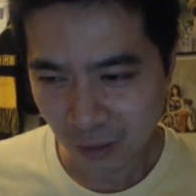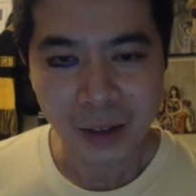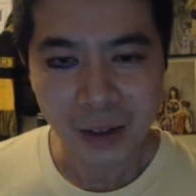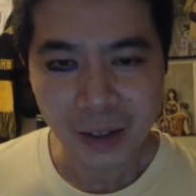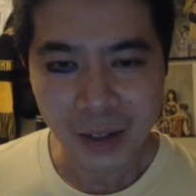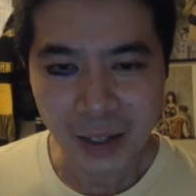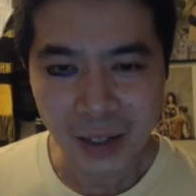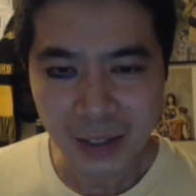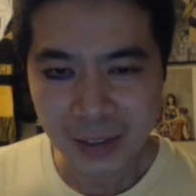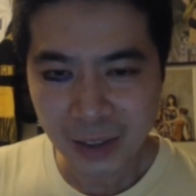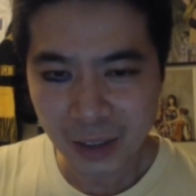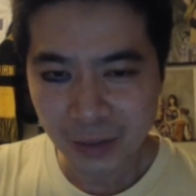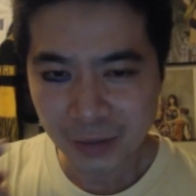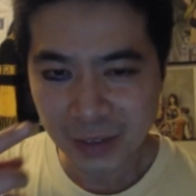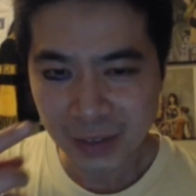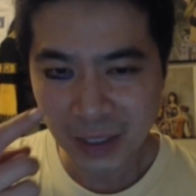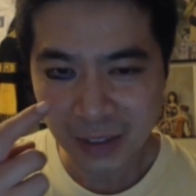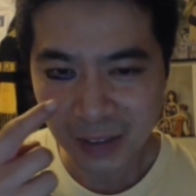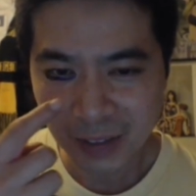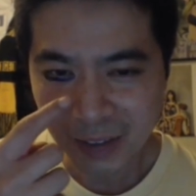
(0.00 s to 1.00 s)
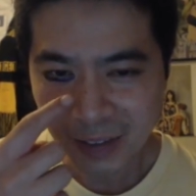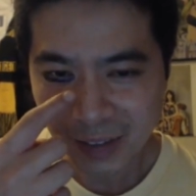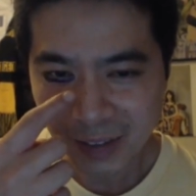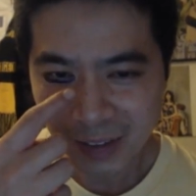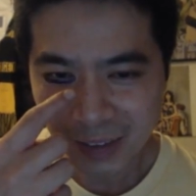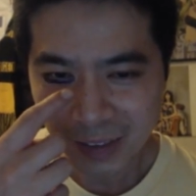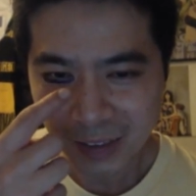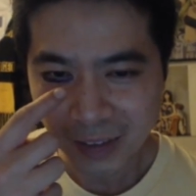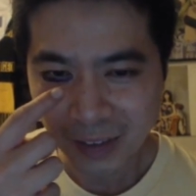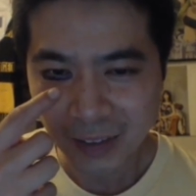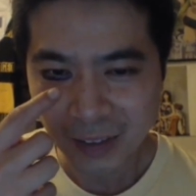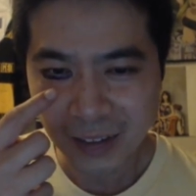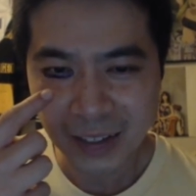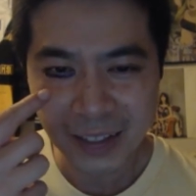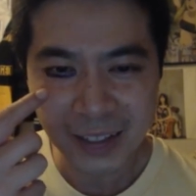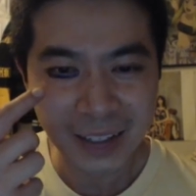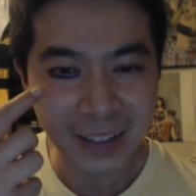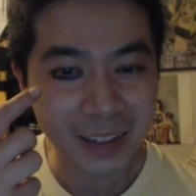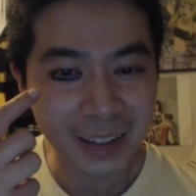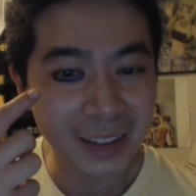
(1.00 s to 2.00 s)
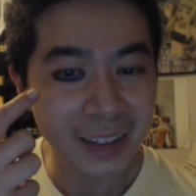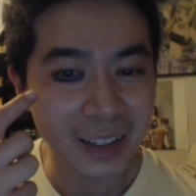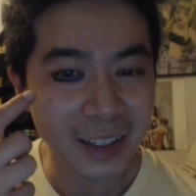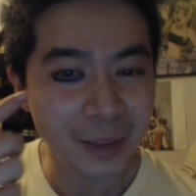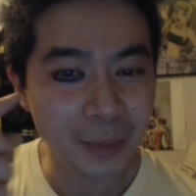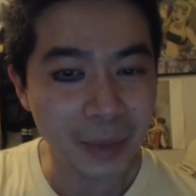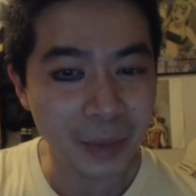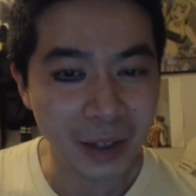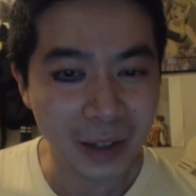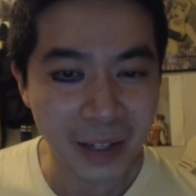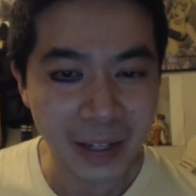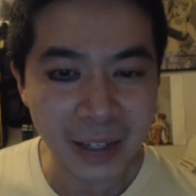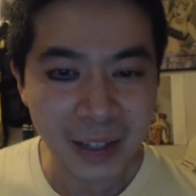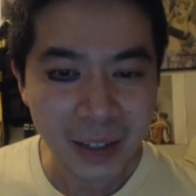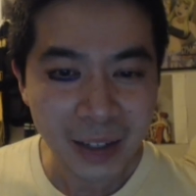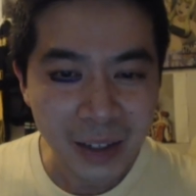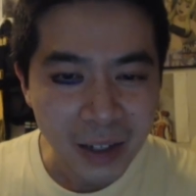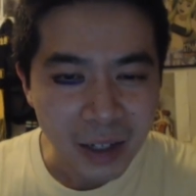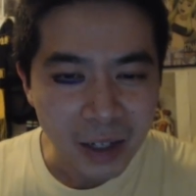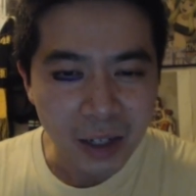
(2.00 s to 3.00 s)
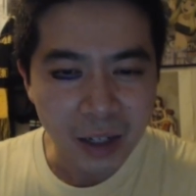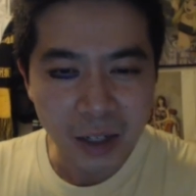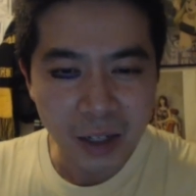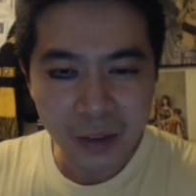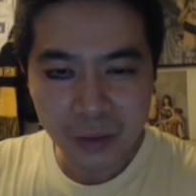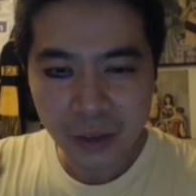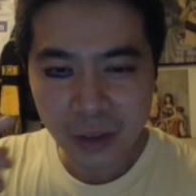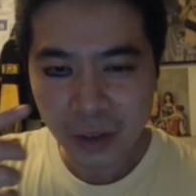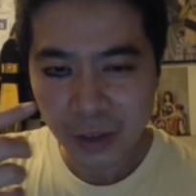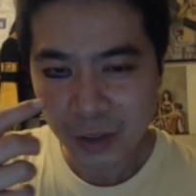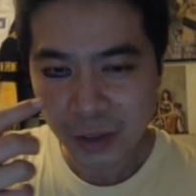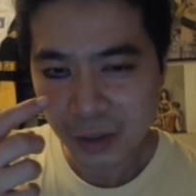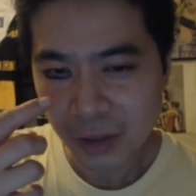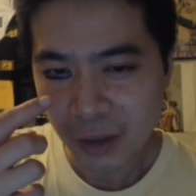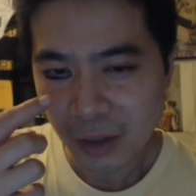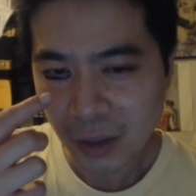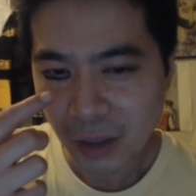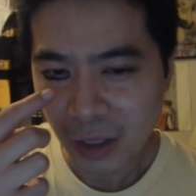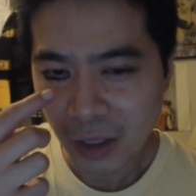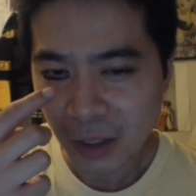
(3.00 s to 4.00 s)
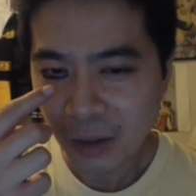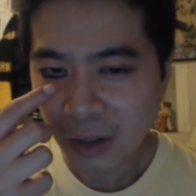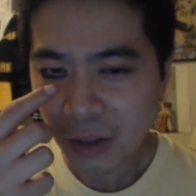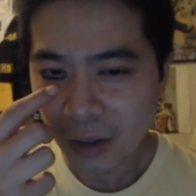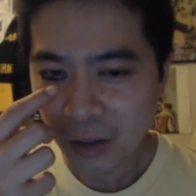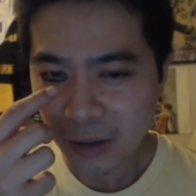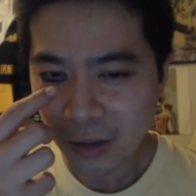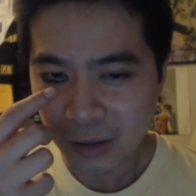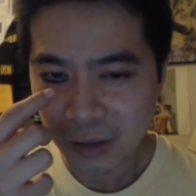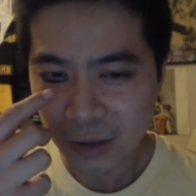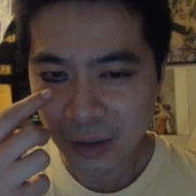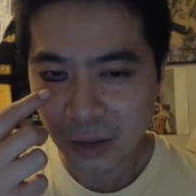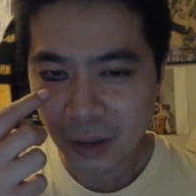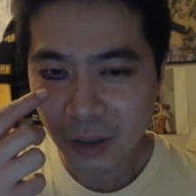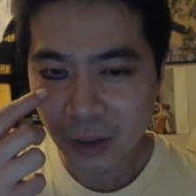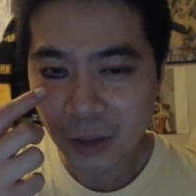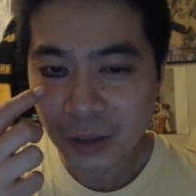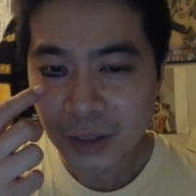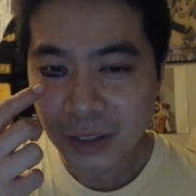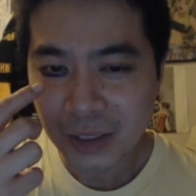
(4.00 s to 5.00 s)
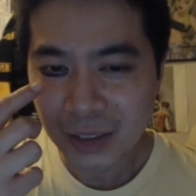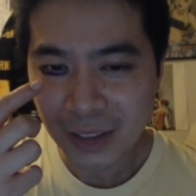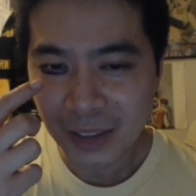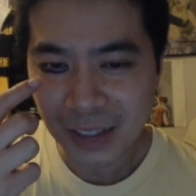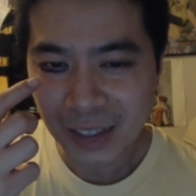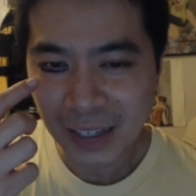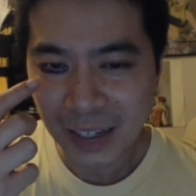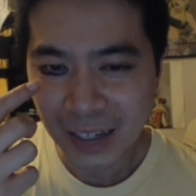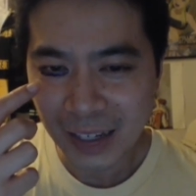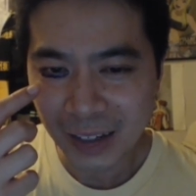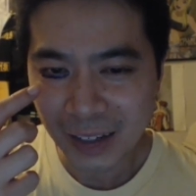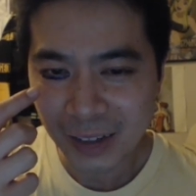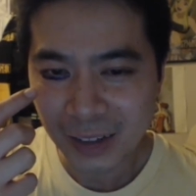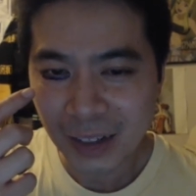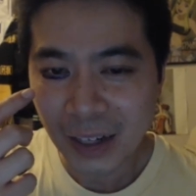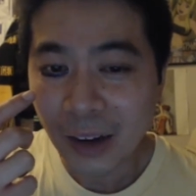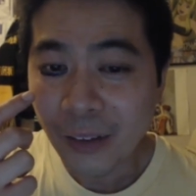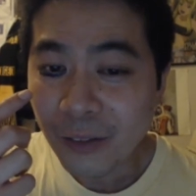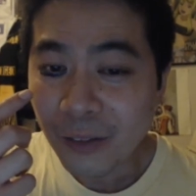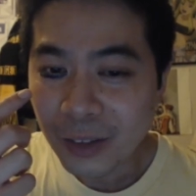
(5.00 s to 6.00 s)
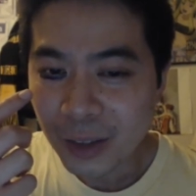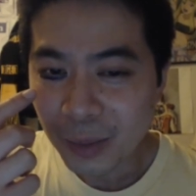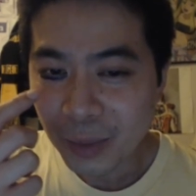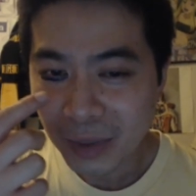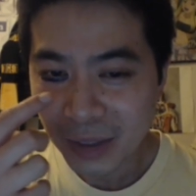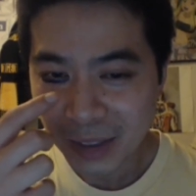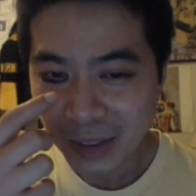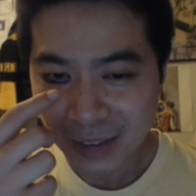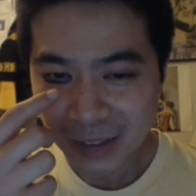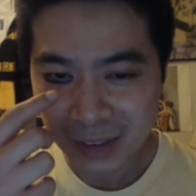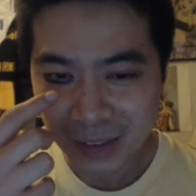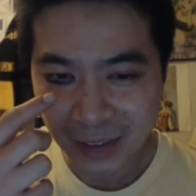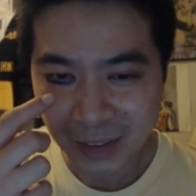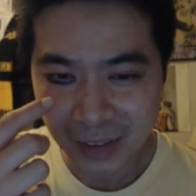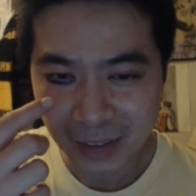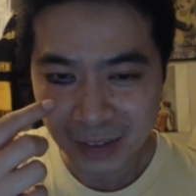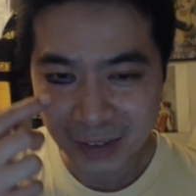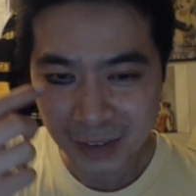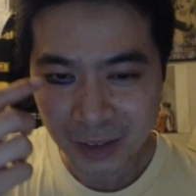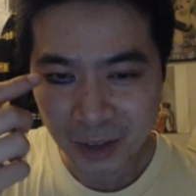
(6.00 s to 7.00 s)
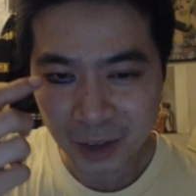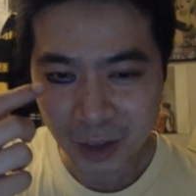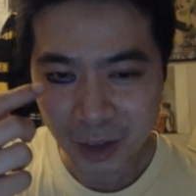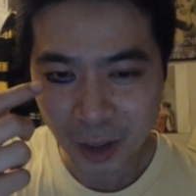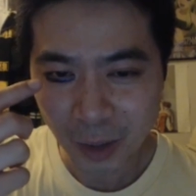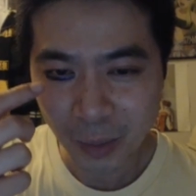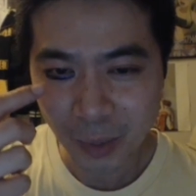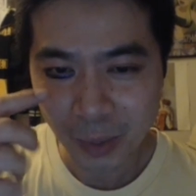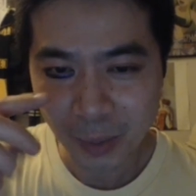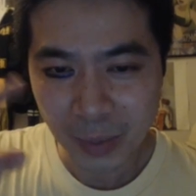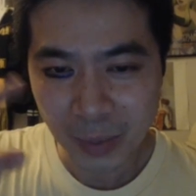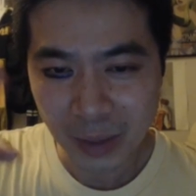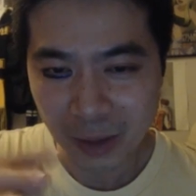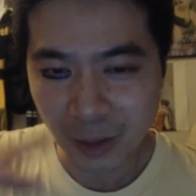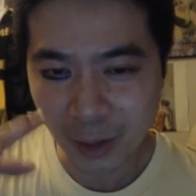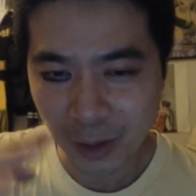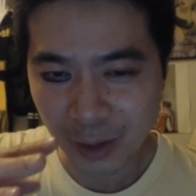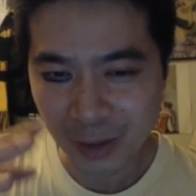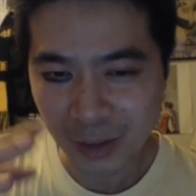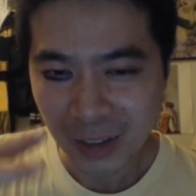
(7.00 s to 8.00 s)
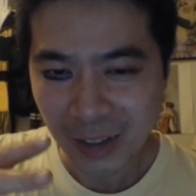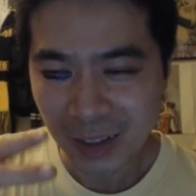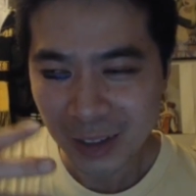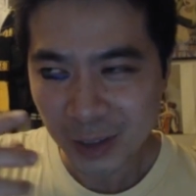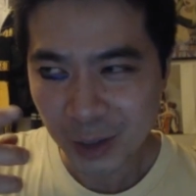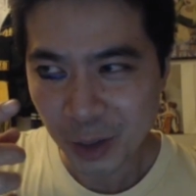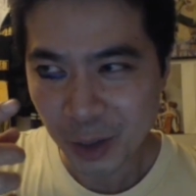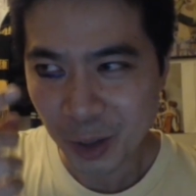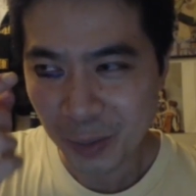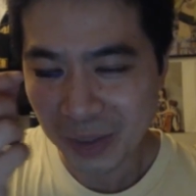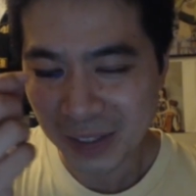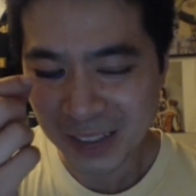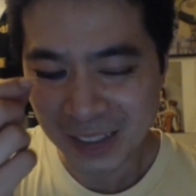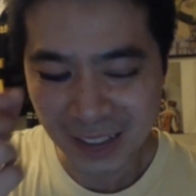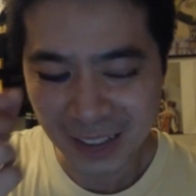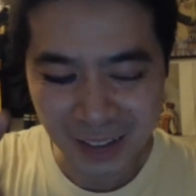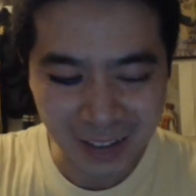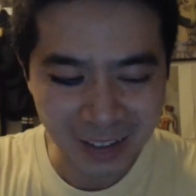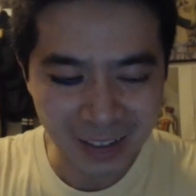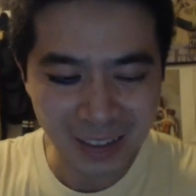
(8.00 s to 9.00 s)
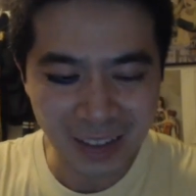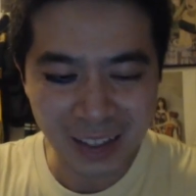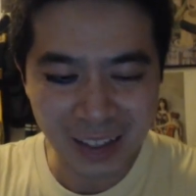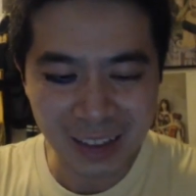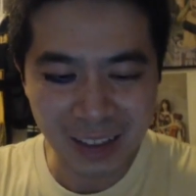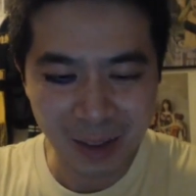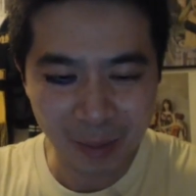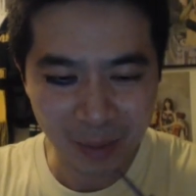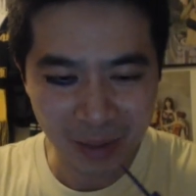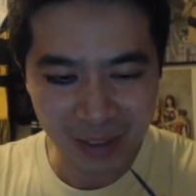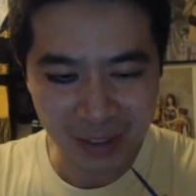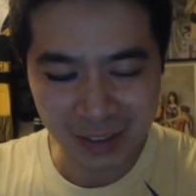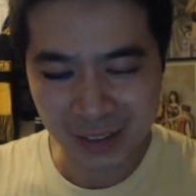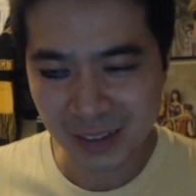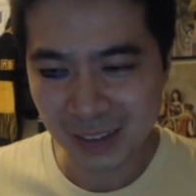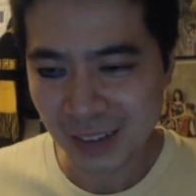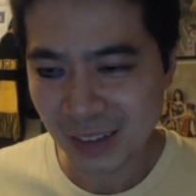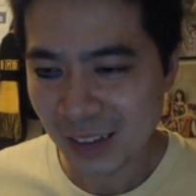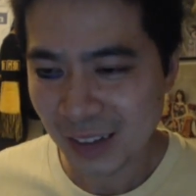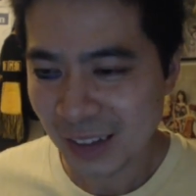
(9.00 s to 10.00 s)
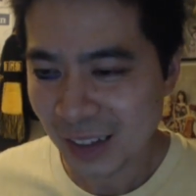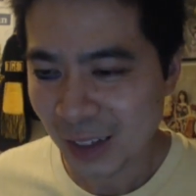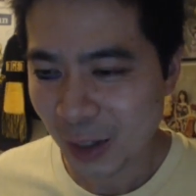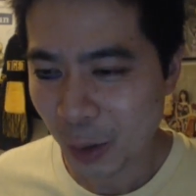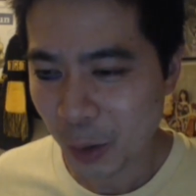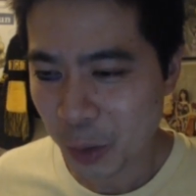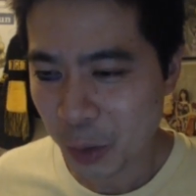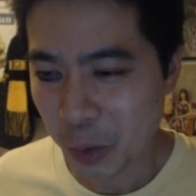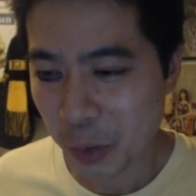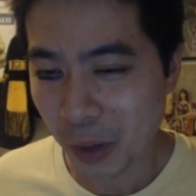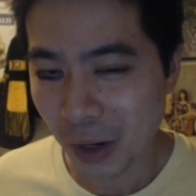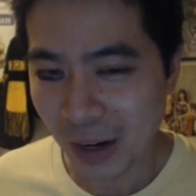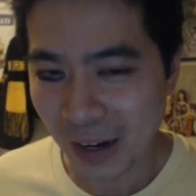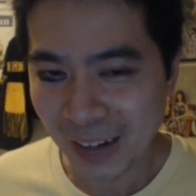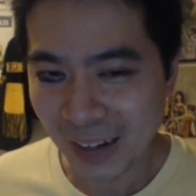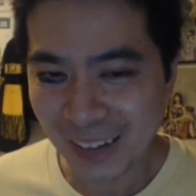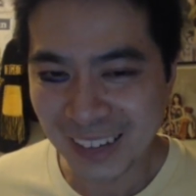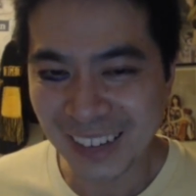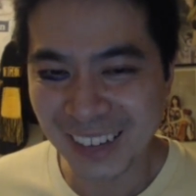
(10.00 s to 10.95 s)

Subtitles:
Okay, so I've done like the line underneath my eye, and I've kind of gone as close as I can comfortably to the top of it, not too much that I think that I'm gonna go too high.